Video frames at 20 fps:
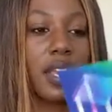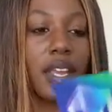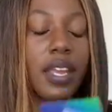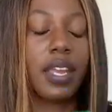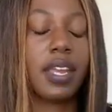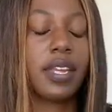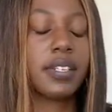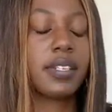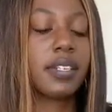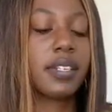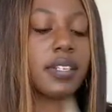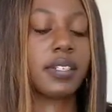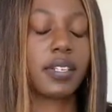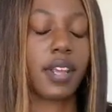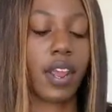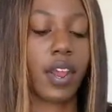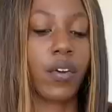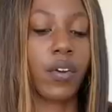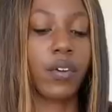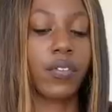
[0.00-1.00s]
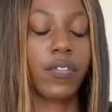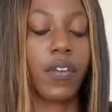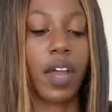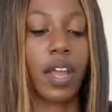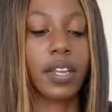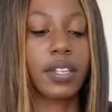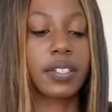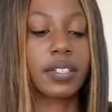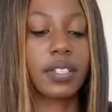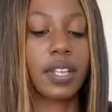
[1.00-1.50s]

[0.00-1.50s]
It terrifies